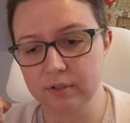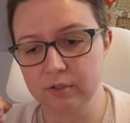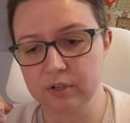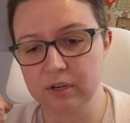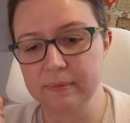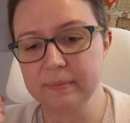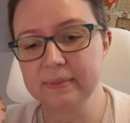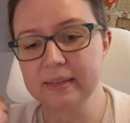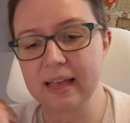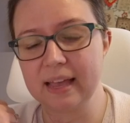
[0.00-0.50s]

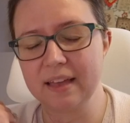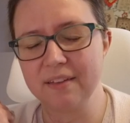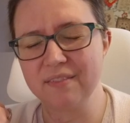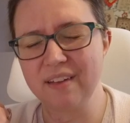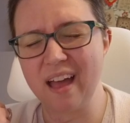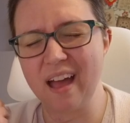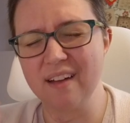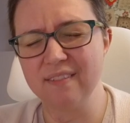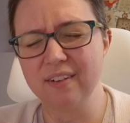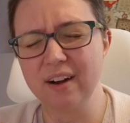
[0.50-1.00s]
dreams I have
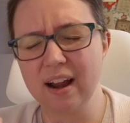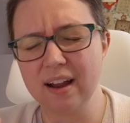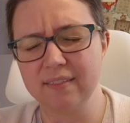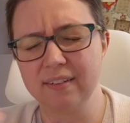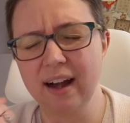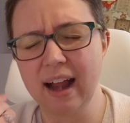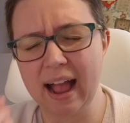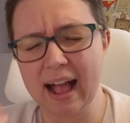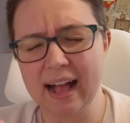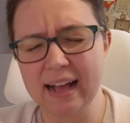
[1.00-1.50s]

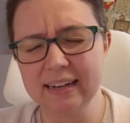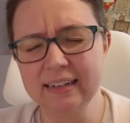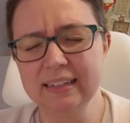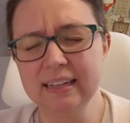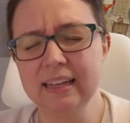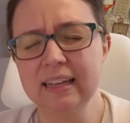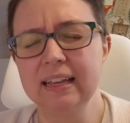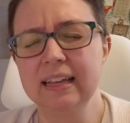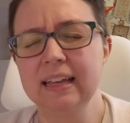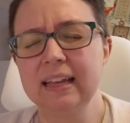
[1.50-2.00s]
ever had
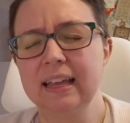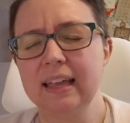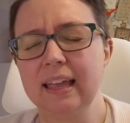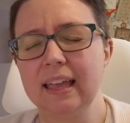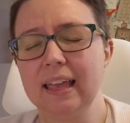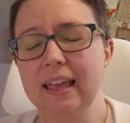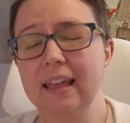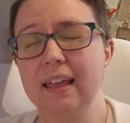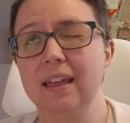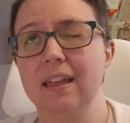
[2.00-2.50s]

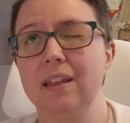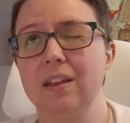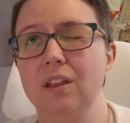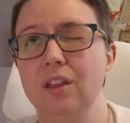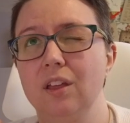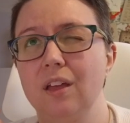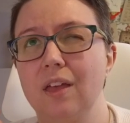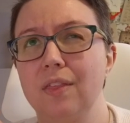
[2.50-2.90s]
in,